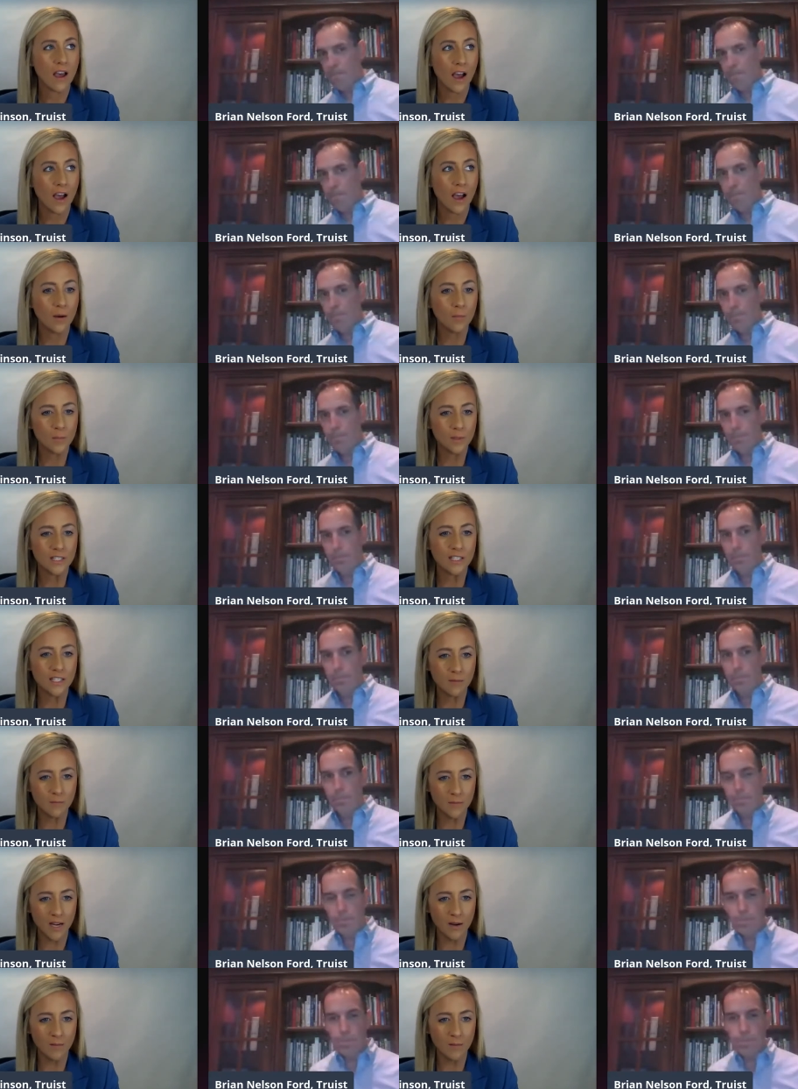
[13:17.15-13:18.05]
Speaker 1: But
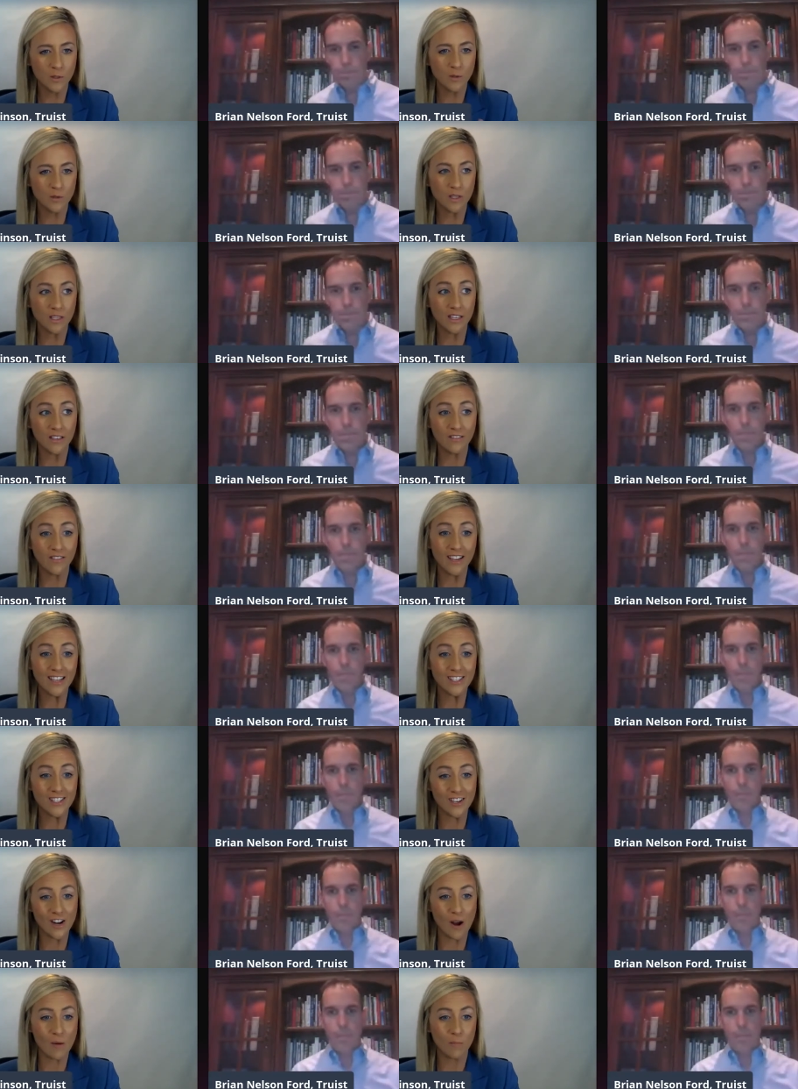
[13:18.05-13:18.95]
sometimes those
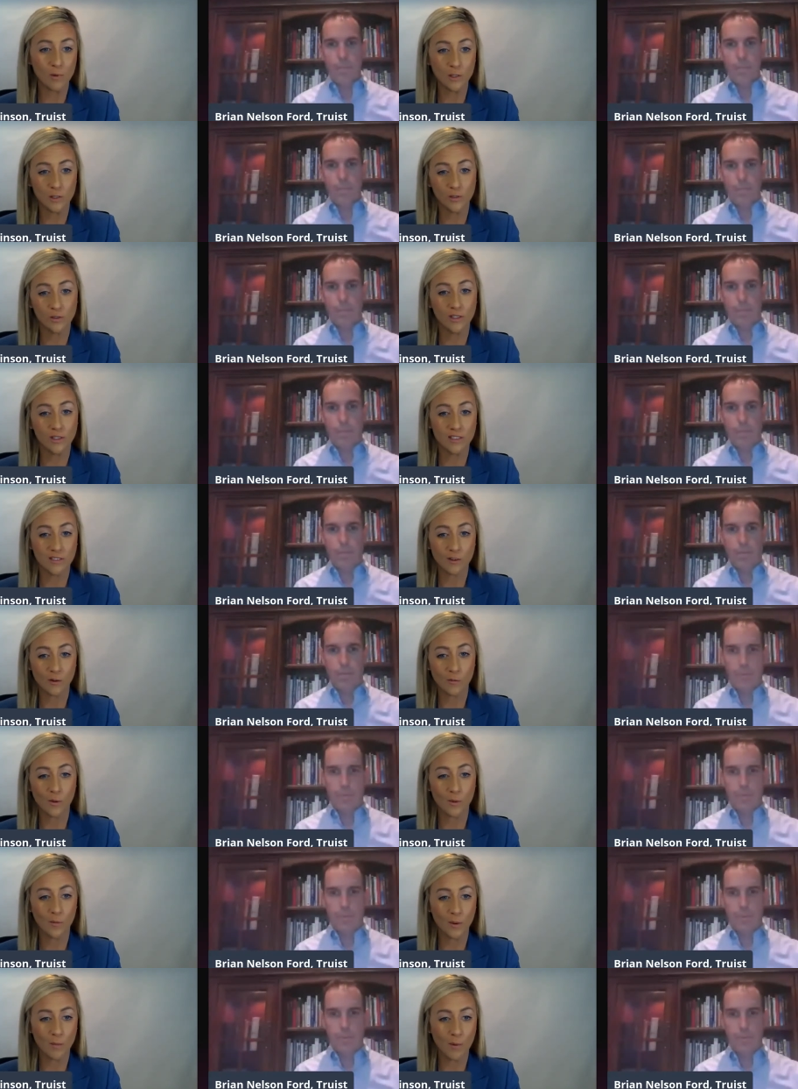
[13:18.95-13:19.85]
innovation opportunities are
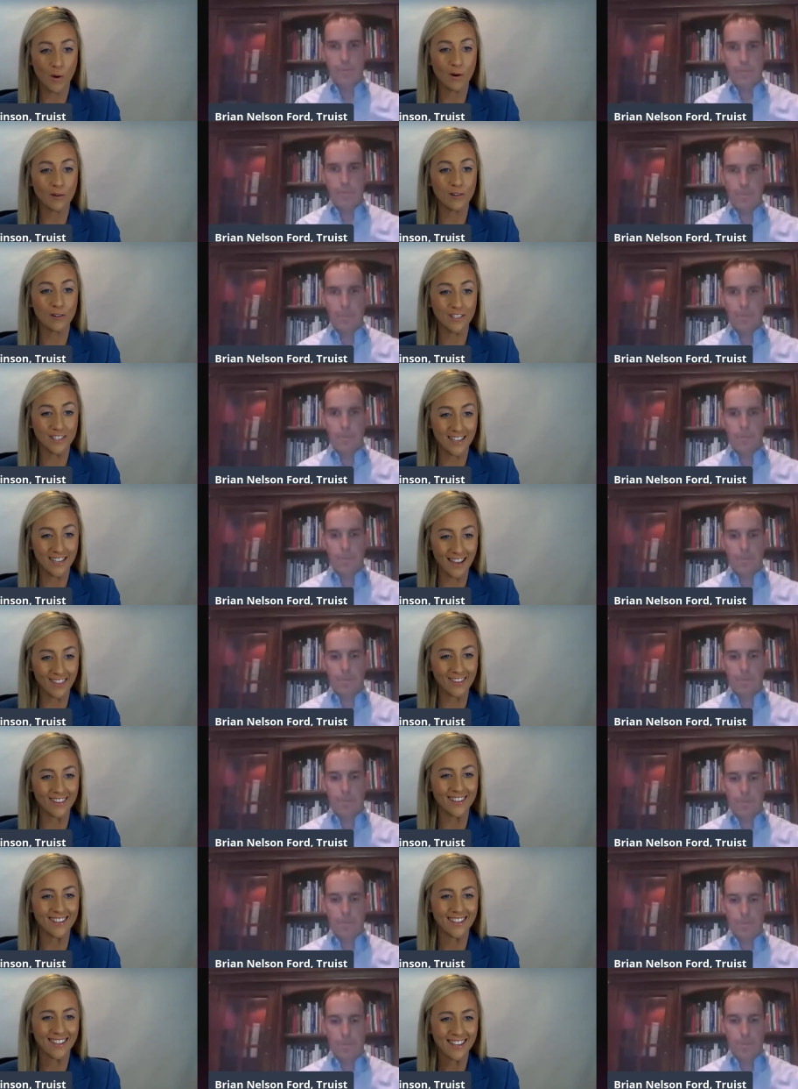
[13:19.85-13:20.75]
where we partner
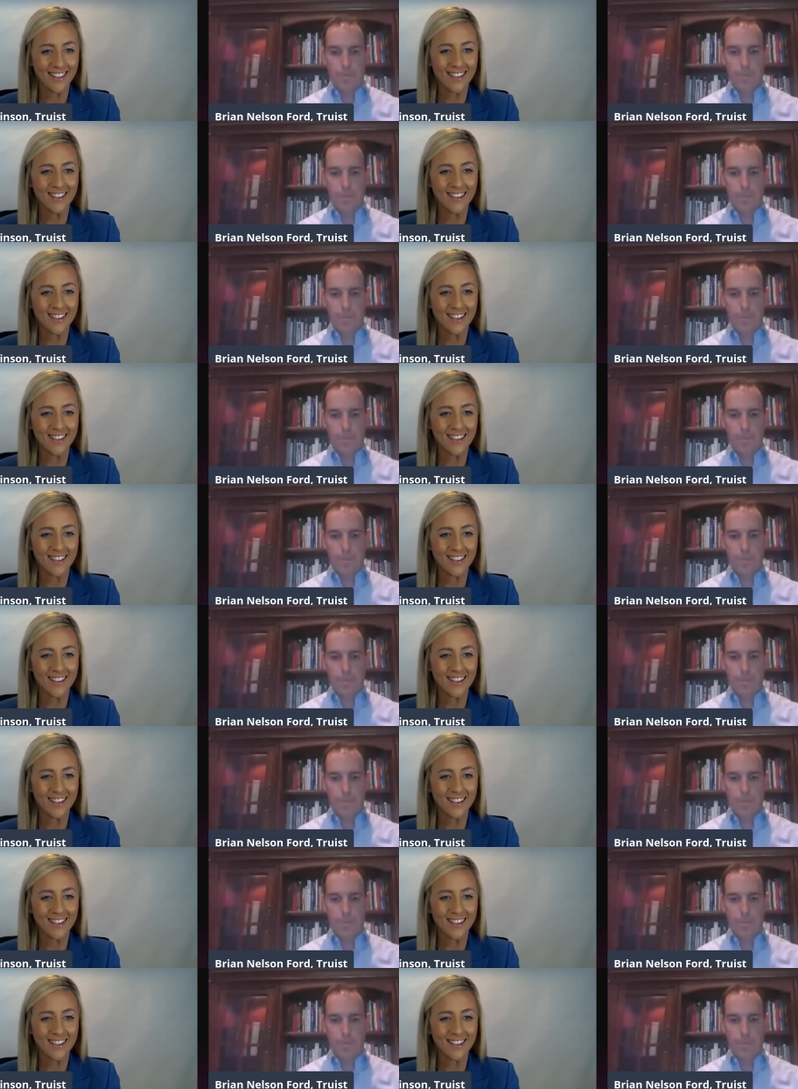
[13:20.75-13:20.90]
together.